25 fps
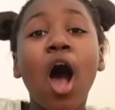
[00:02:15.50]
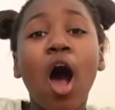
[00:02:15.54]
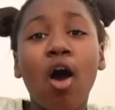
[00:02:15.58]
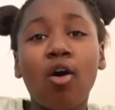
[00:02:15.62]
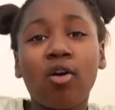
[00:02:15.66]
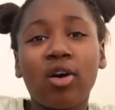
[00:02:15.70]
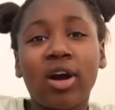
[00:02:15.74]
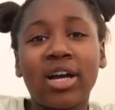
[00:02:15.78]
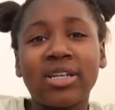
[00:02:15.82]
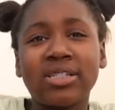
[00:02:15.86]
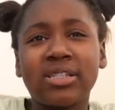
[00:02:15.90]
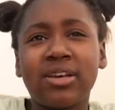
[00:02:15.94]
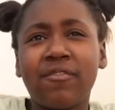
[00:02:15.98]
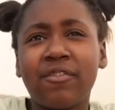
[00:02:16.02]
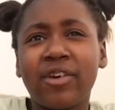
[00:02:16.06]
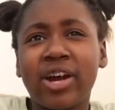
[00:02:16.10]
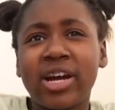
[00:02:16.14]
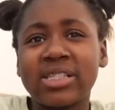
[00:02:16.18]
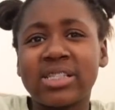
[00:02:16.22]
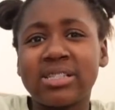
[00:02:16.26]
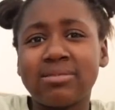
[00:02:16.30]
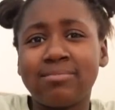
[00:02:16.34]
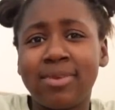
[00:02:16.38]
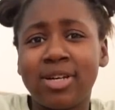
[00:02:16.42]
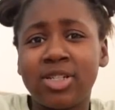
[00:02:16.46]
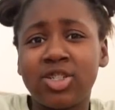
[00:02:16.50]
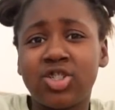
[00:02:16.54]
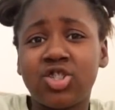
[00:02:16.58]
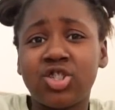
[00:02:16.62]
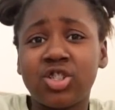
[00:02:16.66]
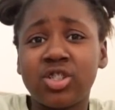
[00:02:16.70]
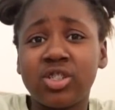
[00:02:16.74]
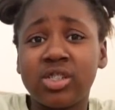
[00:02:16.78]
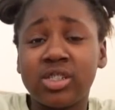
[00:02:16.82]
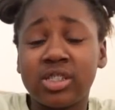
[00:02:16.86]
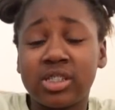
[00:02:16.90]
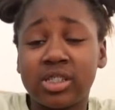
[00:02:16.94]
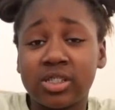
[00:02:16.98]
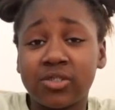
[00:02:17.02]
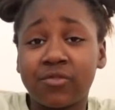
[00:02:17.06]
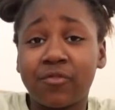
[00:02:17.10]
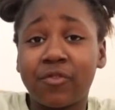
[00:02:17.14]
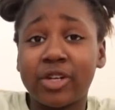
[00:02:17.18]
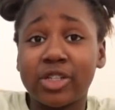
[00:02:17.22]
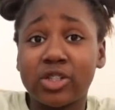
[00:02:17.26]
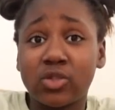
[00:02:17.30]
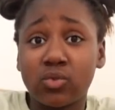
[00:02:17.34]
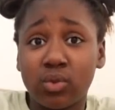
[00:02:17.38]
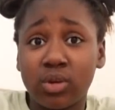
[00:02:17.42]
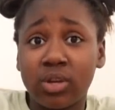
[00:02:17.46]
Oh, guys, I forgot to mention this is
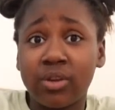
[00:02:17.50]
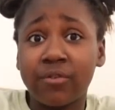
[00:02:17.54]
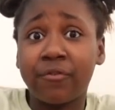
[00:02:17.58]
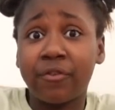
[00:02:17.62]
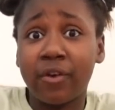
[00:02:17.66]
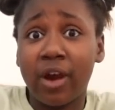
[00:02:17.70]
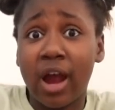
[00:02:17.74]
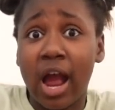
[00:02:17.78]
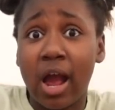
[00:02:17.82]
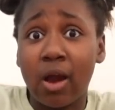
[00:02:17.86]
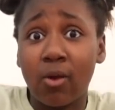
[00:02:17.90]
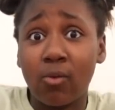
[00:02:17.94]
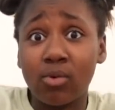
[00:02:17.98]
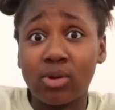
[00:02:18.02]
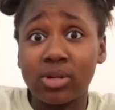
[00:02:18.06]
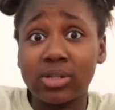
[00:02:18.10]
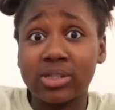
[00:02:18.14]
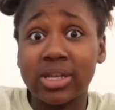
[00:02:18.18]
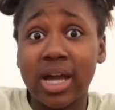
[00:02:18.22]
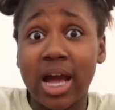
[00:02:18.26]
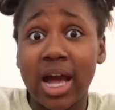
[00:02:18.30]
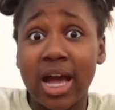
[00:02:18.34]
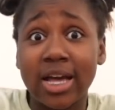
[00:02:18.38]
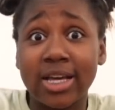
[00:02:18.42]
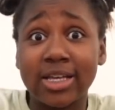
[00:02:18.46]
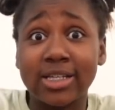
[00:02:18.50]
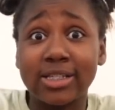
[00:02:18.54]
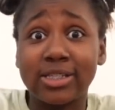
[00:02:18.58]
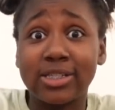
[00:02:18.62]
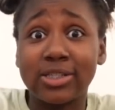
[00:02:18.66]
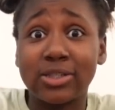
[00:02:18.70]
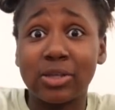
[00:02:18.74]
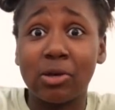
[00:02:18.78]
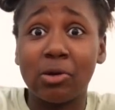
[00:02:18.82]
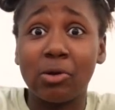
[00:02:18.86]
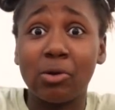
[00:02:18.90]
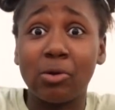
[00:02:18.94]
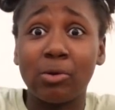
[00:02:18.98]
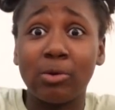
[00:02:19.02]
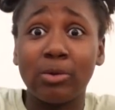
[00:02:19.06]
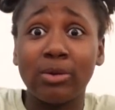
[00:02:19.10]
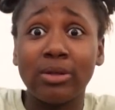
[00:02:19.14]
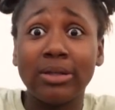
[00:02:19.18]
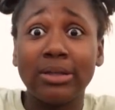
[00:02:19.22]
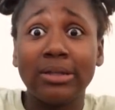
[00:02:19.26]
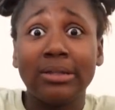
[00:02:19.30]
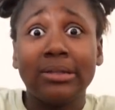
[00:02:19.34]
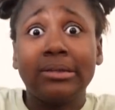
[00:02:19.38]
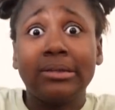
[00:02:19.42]
for 24 hours, guys, so.